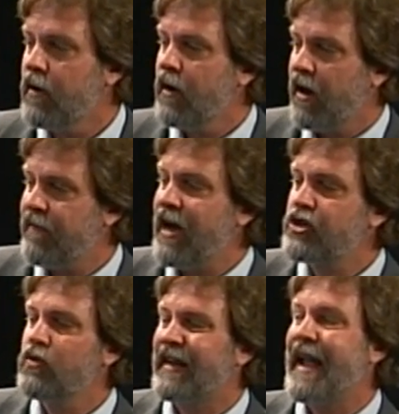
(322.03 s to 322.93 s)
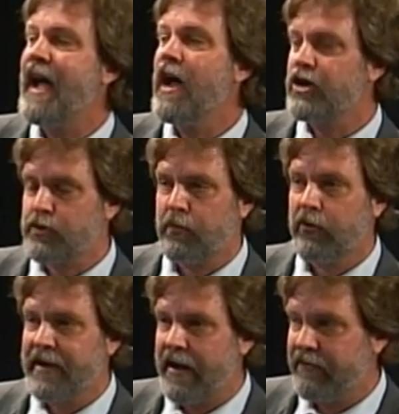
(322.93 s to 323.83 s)
of actual cash pulled
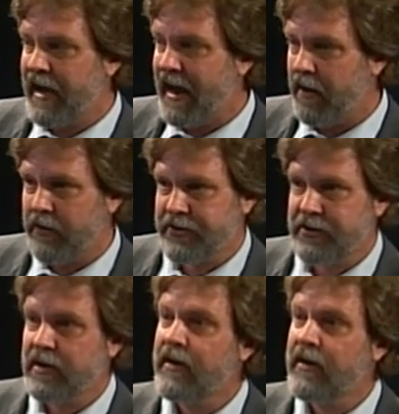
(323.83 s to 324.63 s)
out of the house.